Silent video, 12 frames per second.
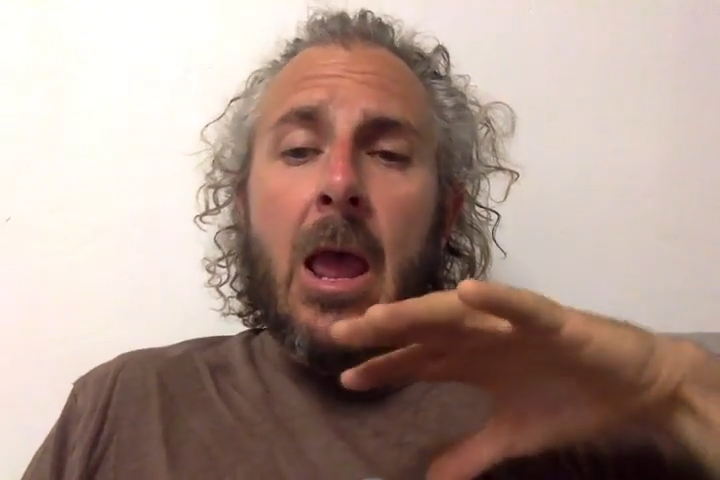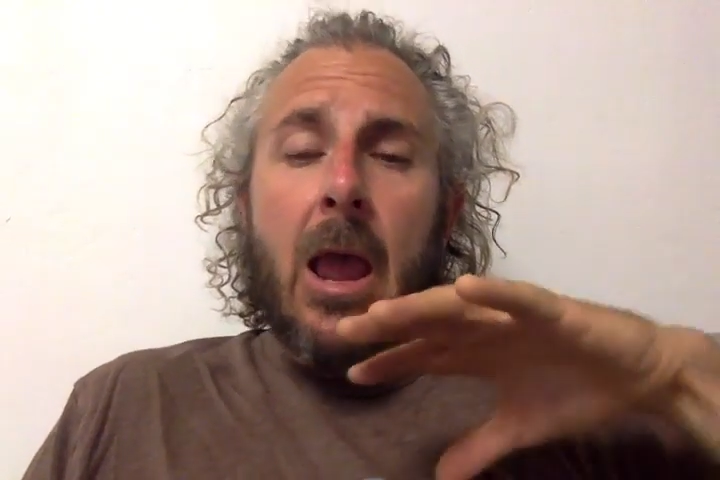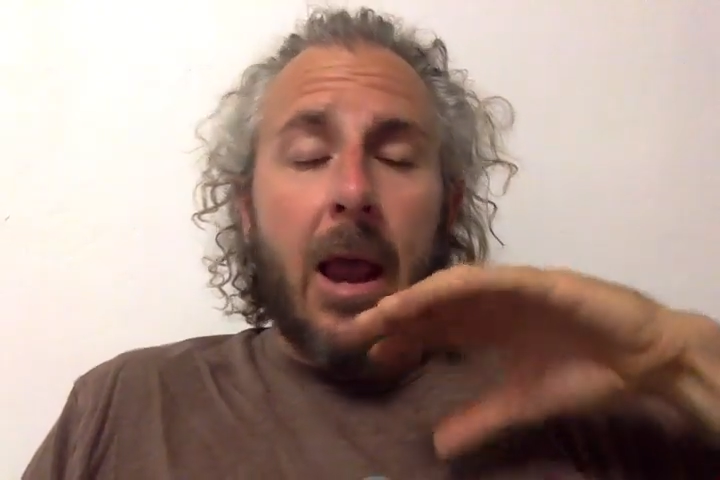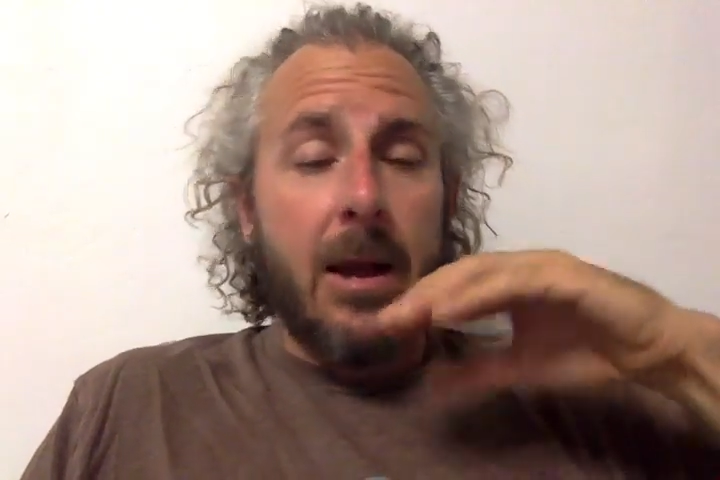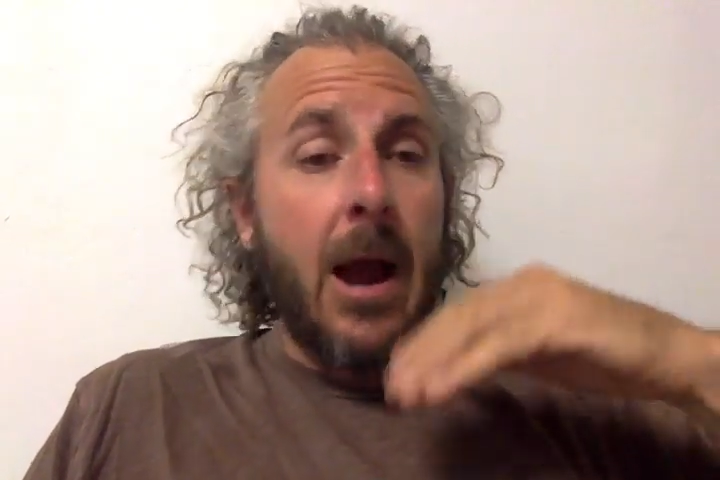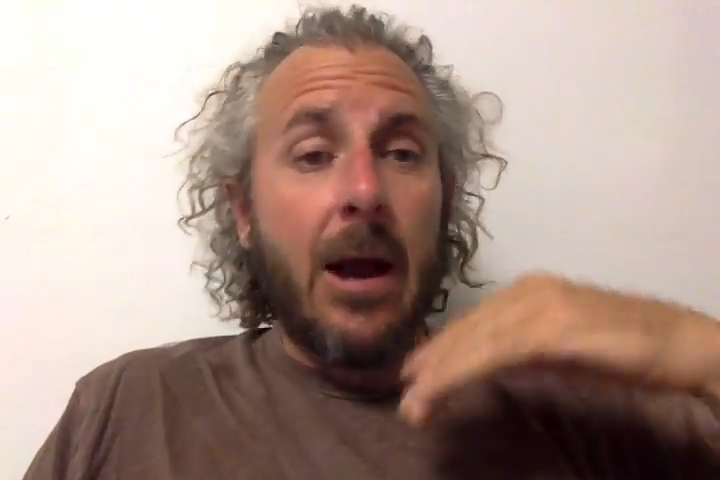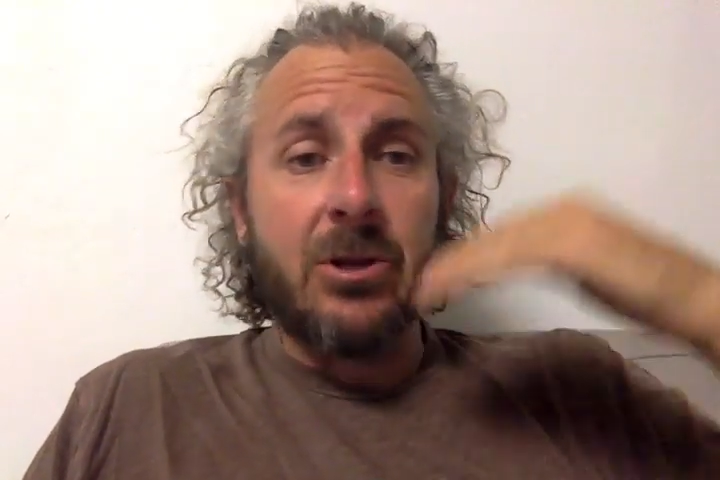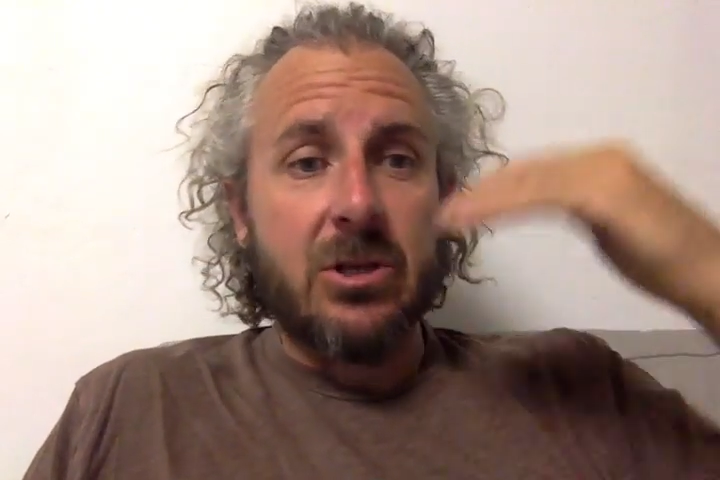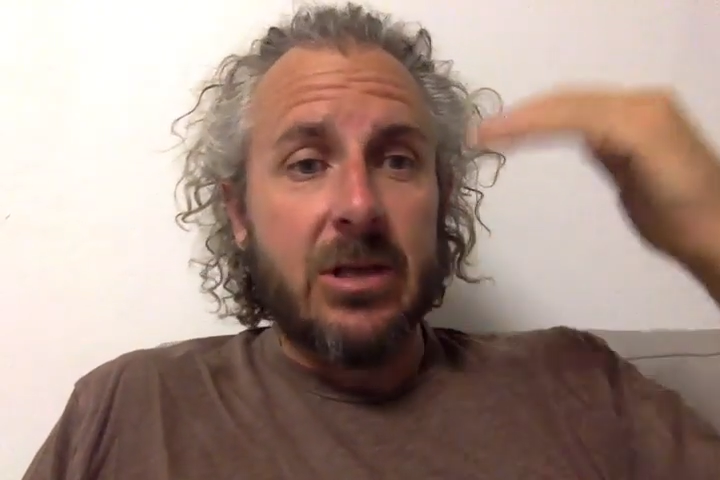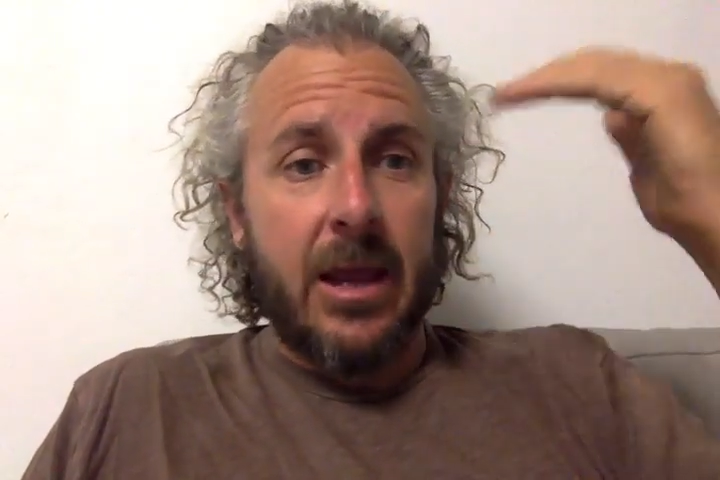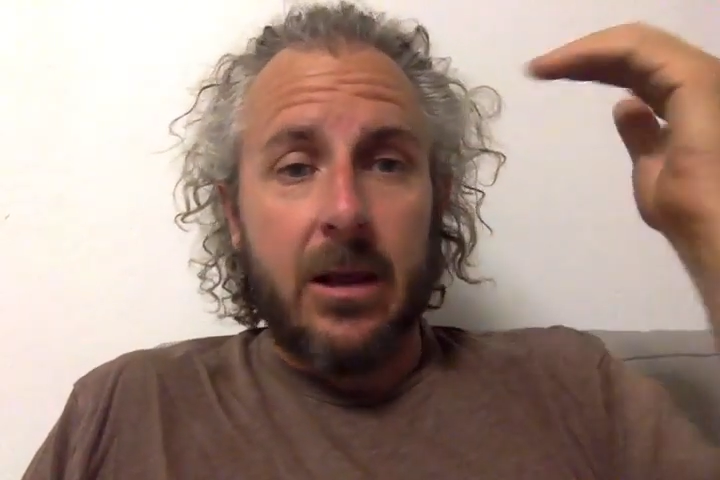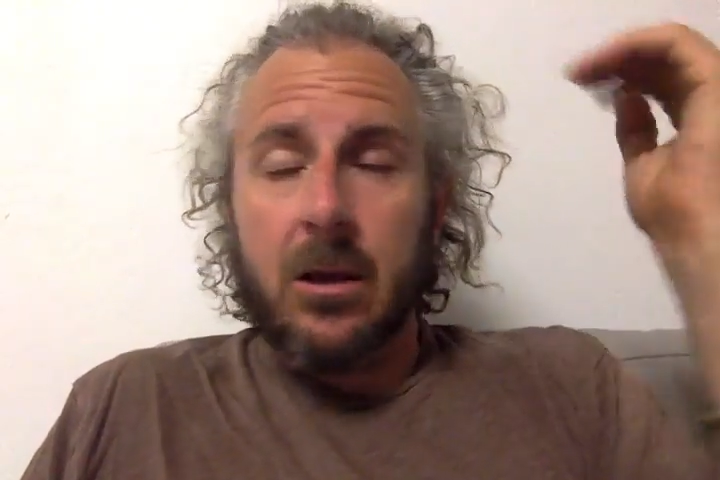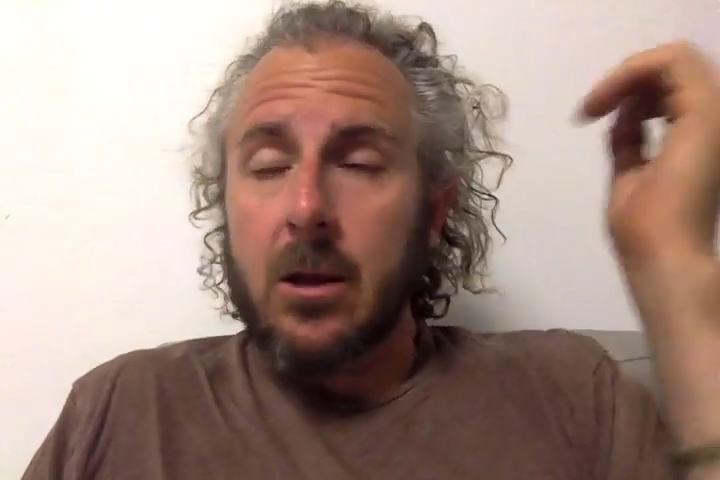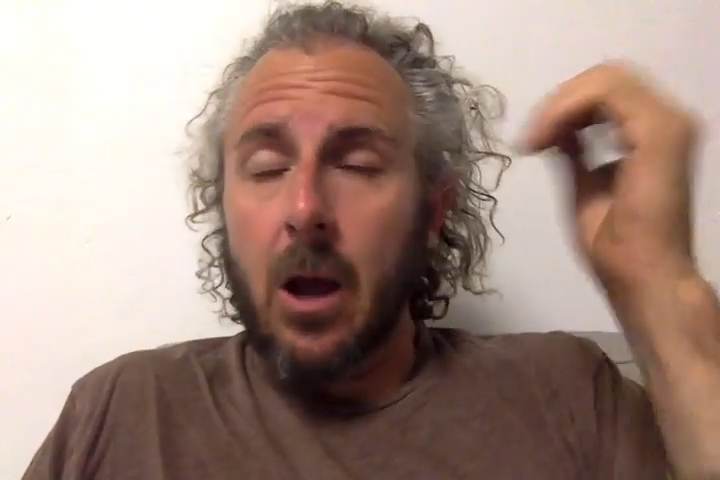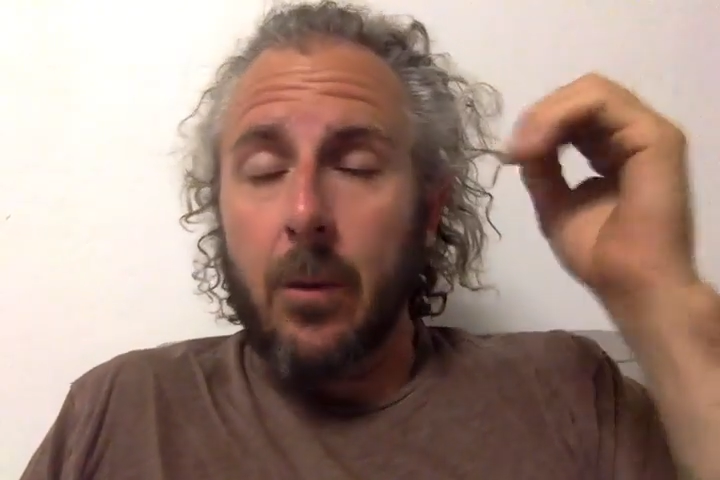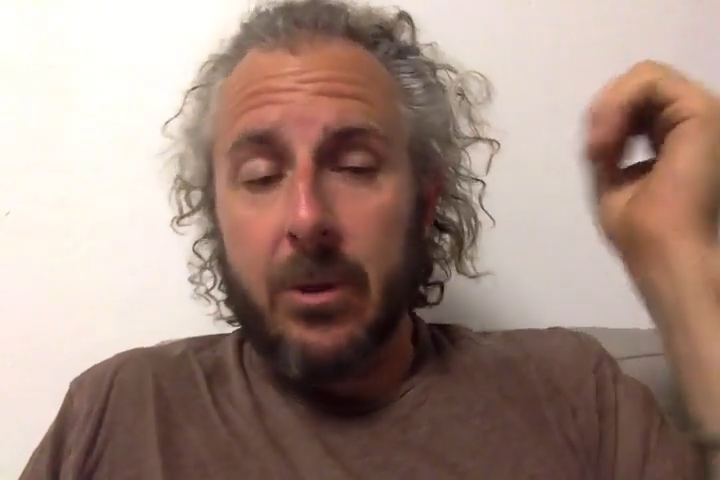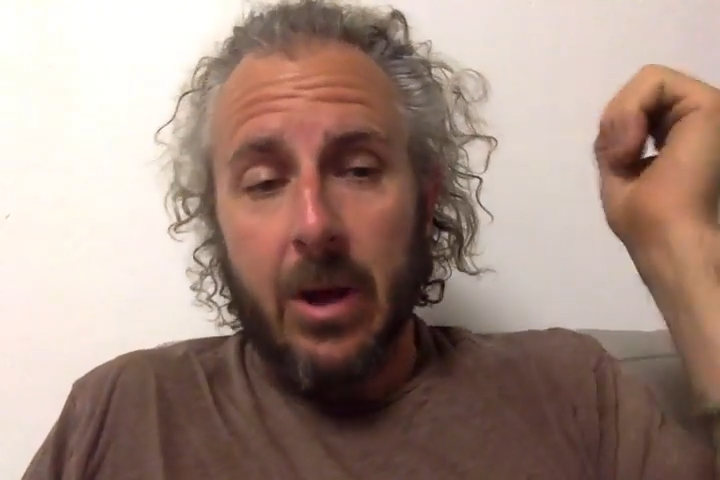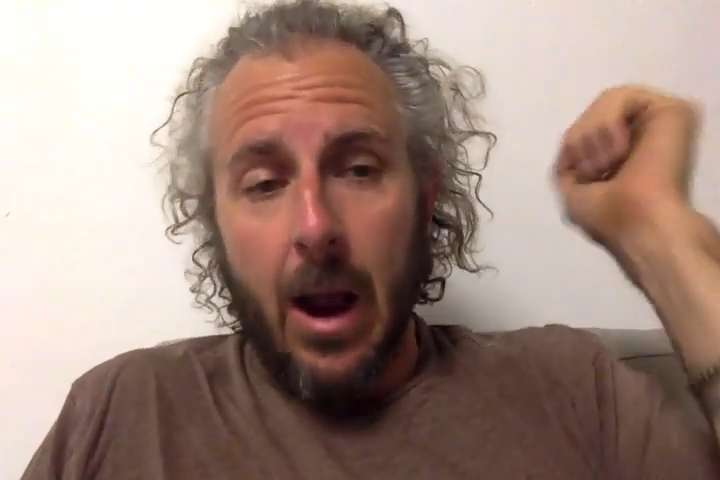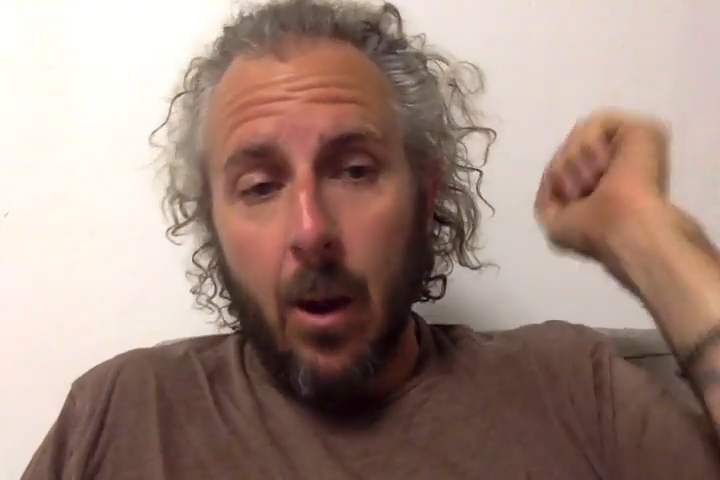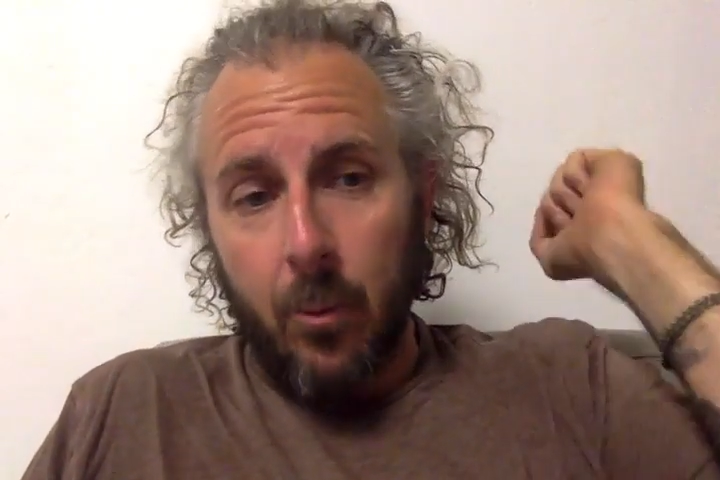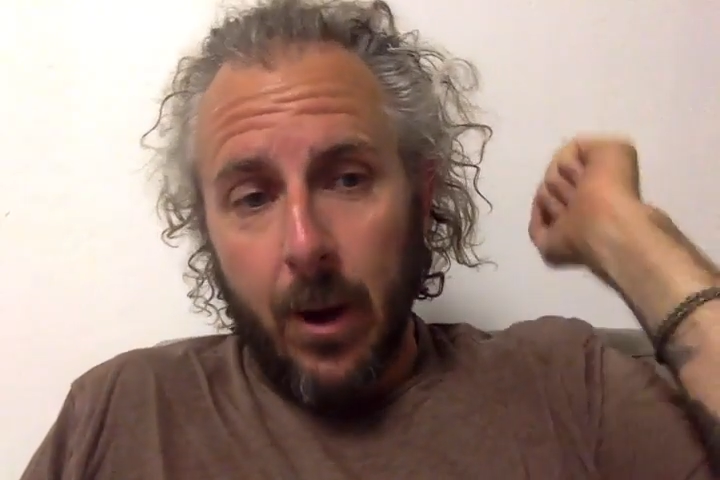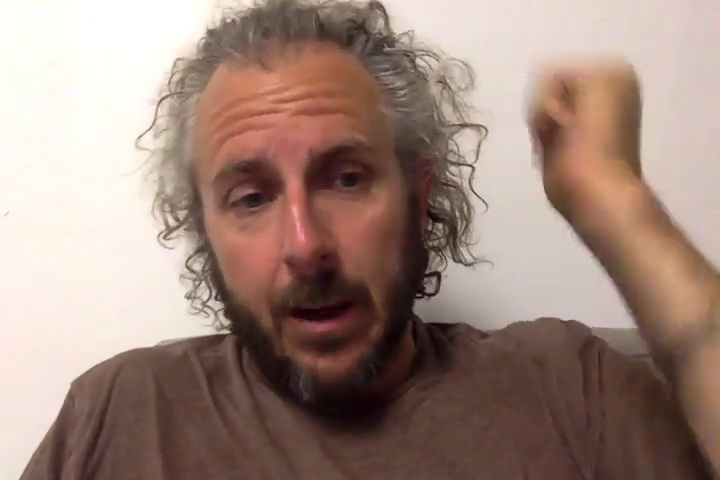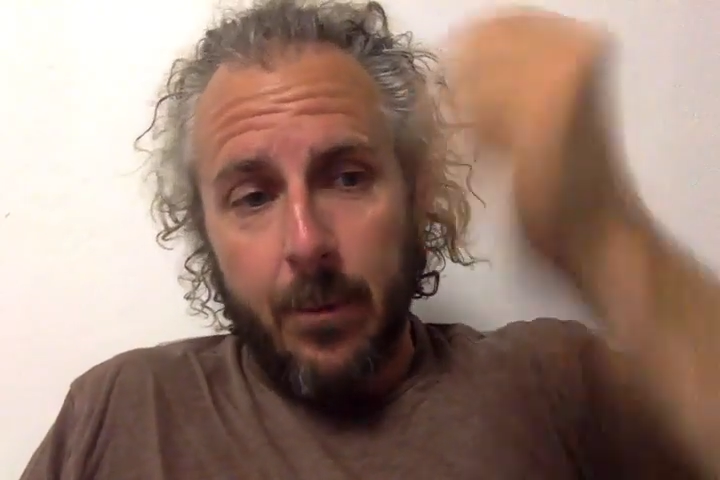and not just like coming outright